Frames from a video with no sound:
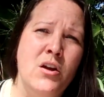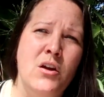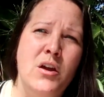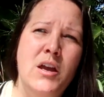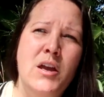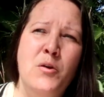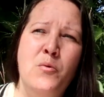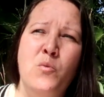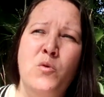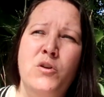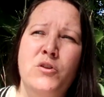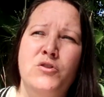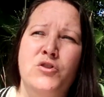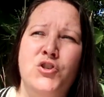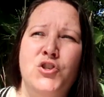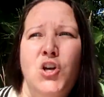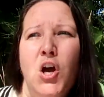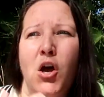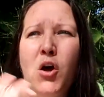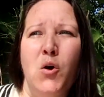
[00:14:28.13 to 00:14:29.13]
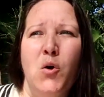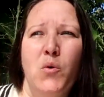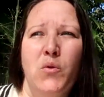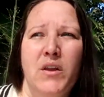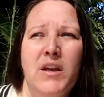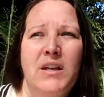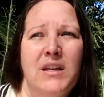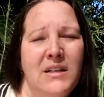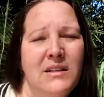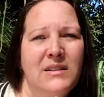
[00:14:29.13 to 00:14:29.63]
it would show
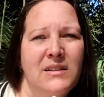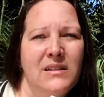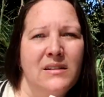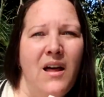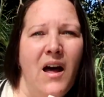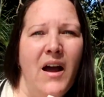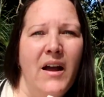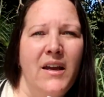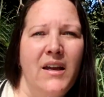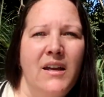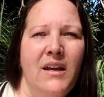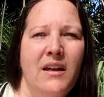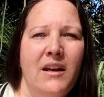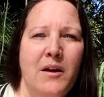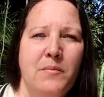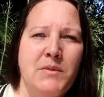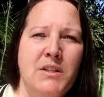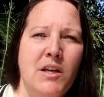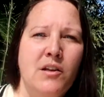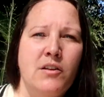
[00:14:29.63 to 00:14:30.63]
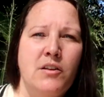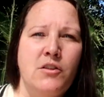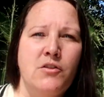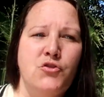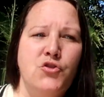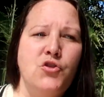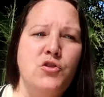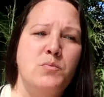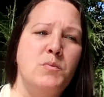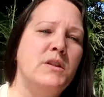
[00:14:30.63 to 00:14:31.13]
that he's lying and I'm telling the
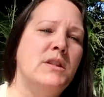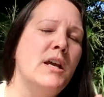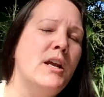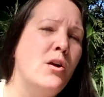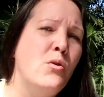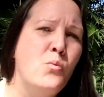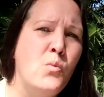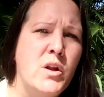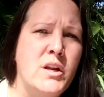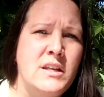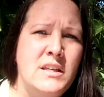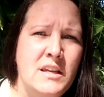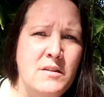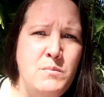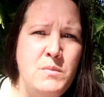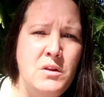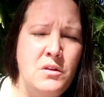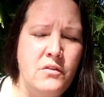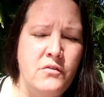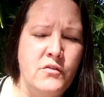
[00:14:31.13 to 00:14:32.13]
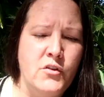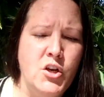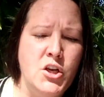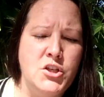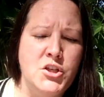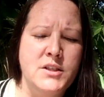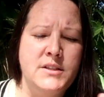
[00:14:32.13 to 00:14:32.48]
truth, but they don't want to give me the footage.